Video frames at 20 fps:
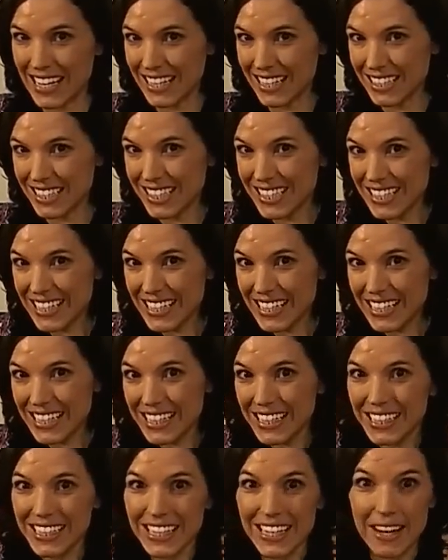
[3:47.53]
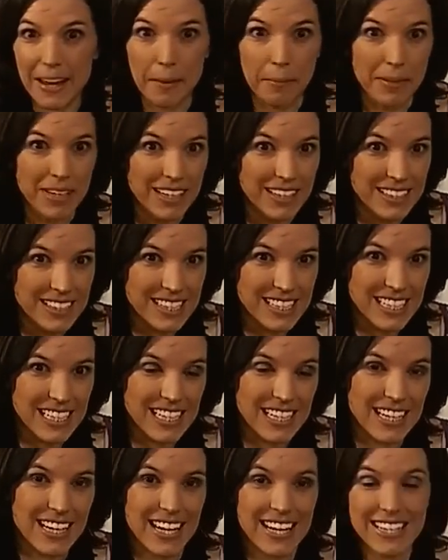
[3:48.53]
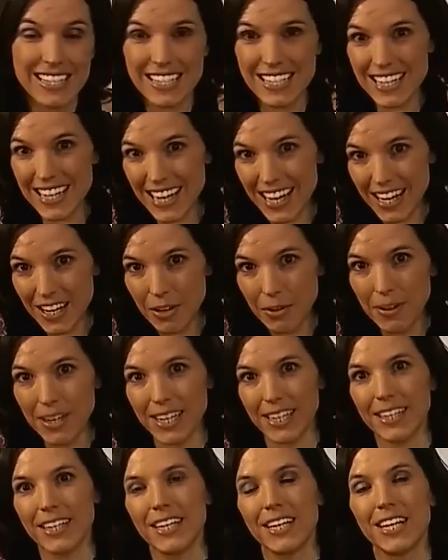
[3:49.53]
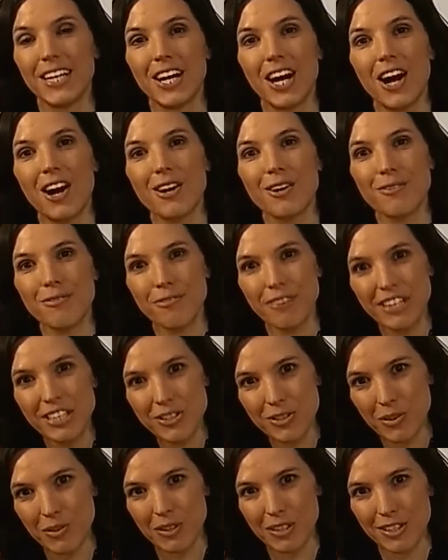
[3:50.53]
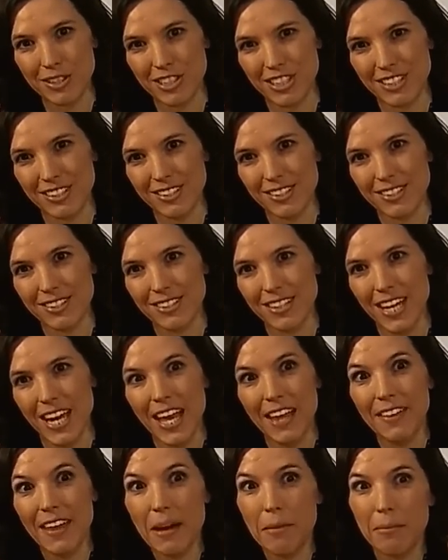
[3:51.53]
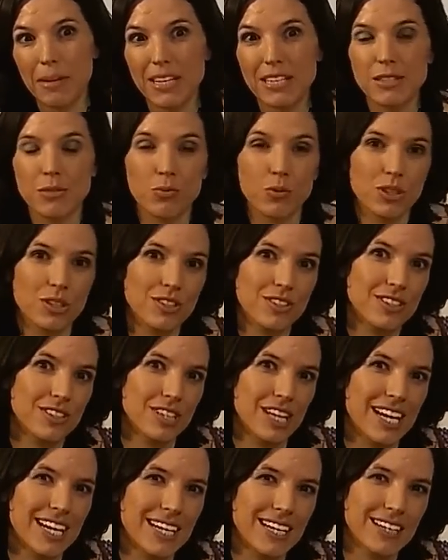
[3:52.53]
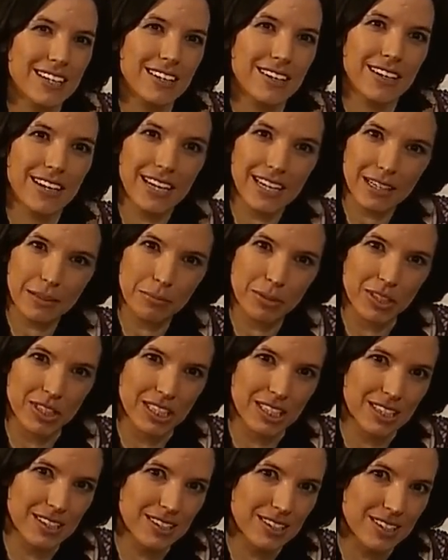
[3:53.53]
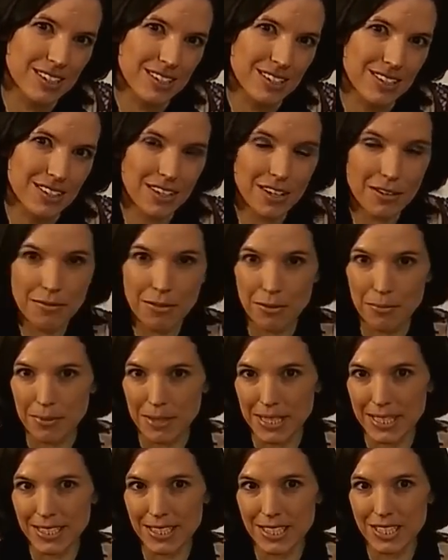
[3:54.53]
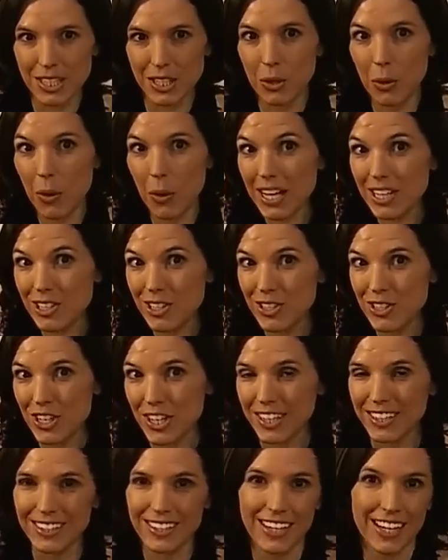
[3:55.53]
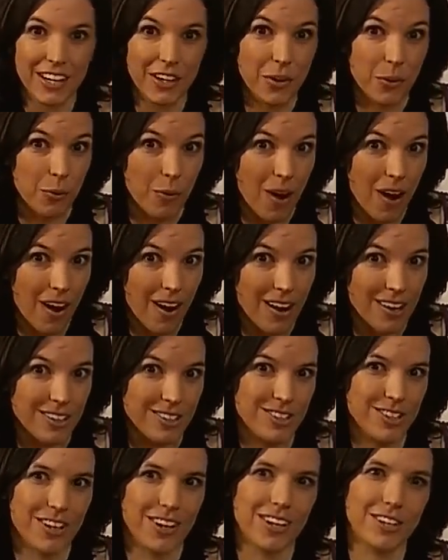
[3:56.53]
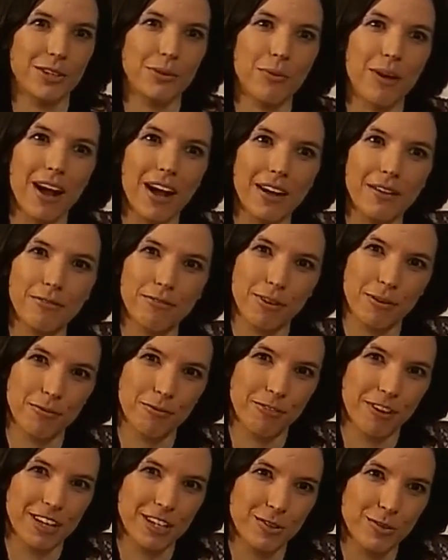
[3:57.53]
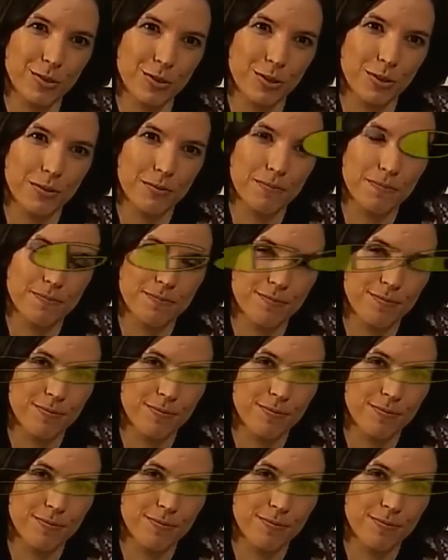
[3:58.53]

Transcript: ance, ment, and tion are French origins. That means words like ambulance, government, question, and garage are derived from French.